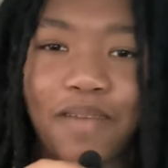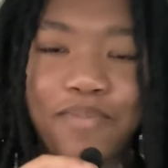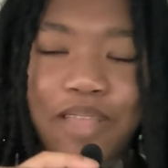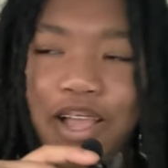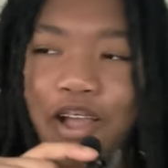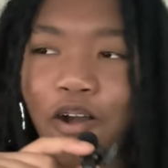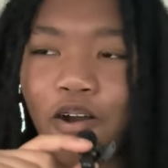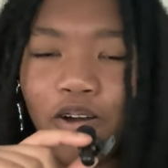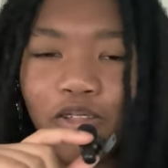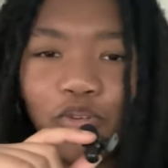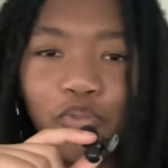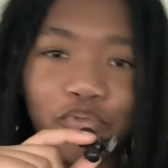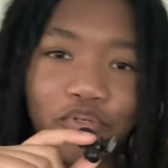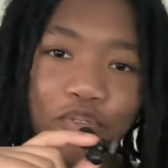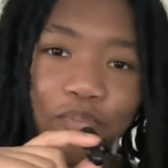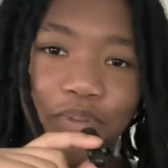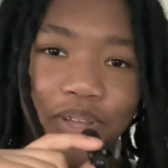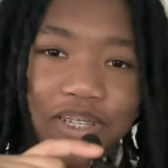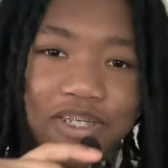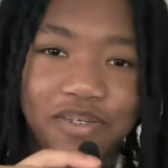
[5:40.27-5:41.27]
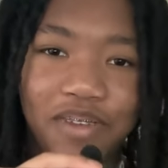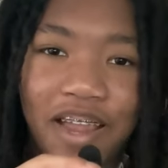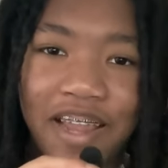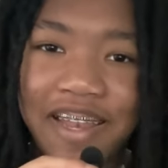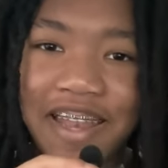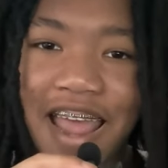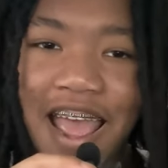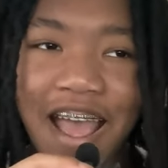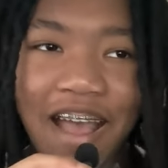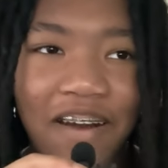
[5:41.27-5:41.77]
I'm like all over the place right
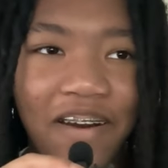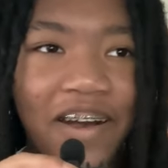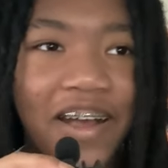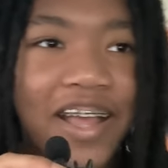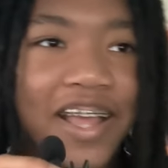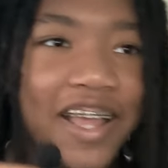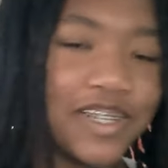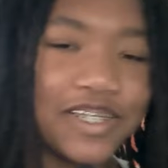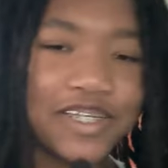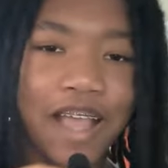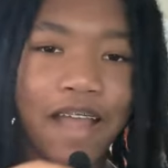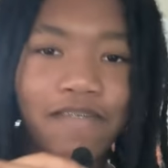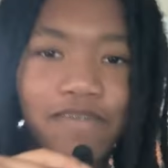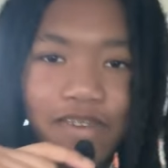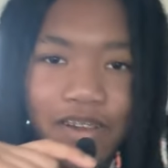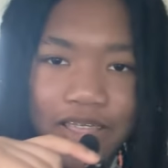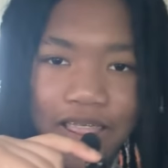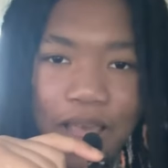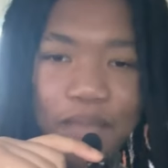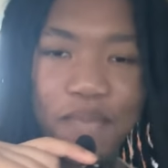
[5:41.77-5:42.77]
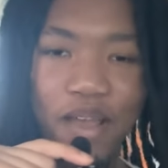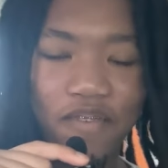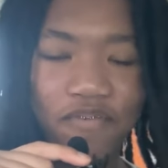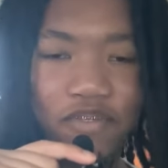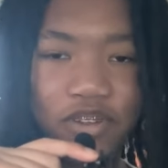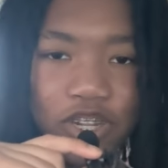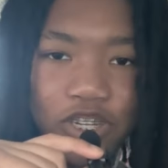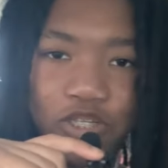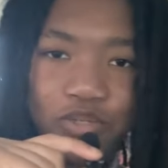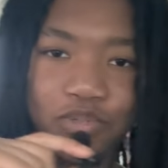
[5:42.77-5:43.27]
now. Discovering that my
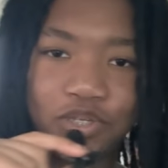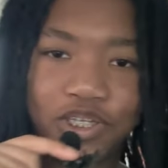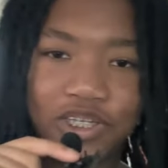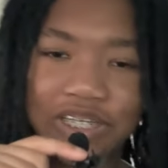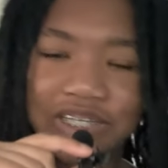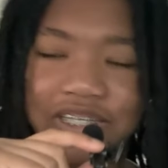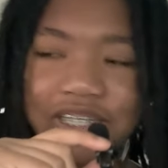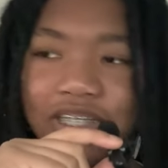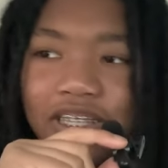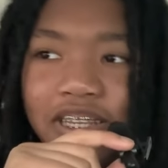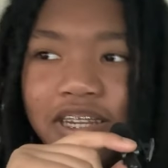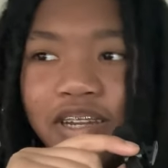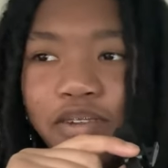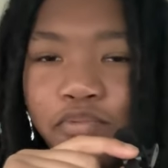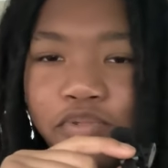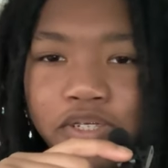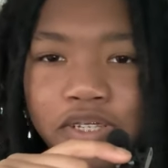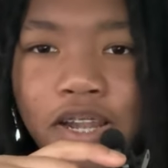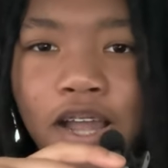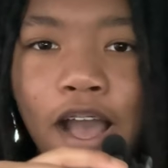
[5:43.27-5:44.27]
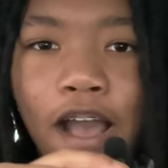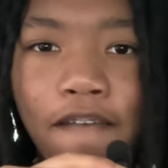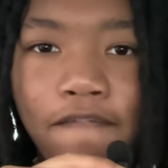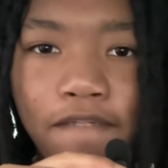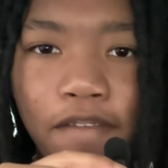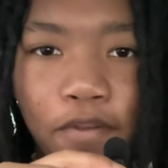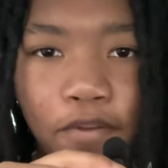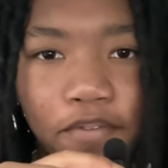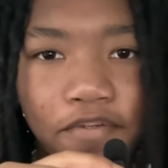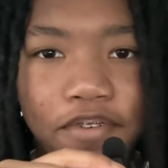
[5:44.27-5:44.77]
footage was just deleted was not
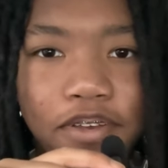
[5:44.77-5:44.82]
very